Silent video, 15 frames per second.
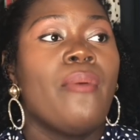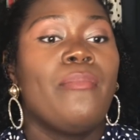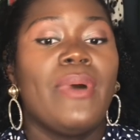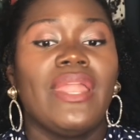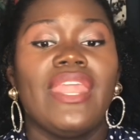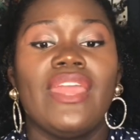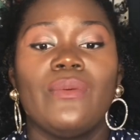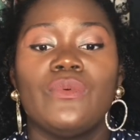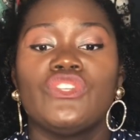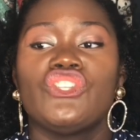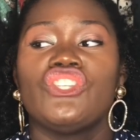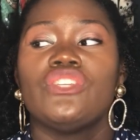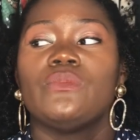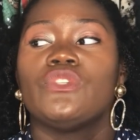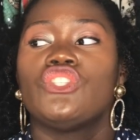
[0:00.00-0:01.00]
But it was,
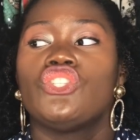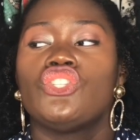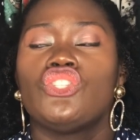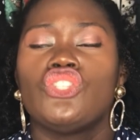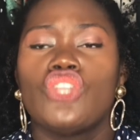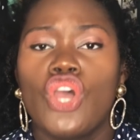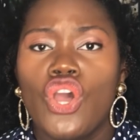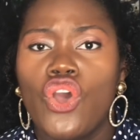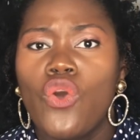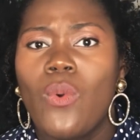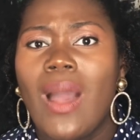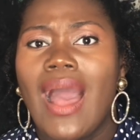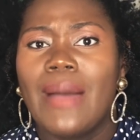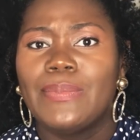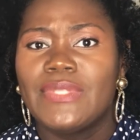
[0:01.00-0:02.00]
she was
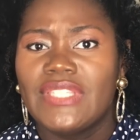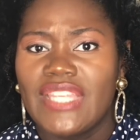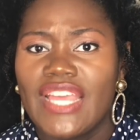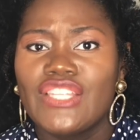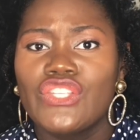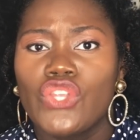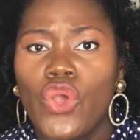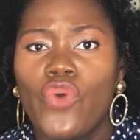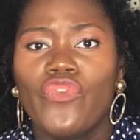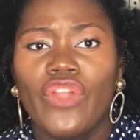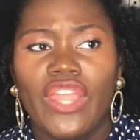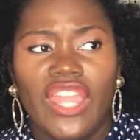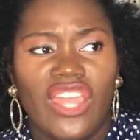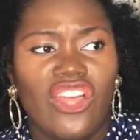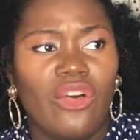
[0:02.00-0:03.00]
so obsessed
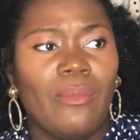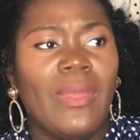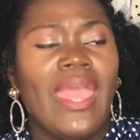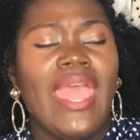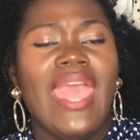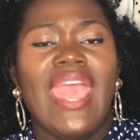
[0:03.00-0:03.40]
over him,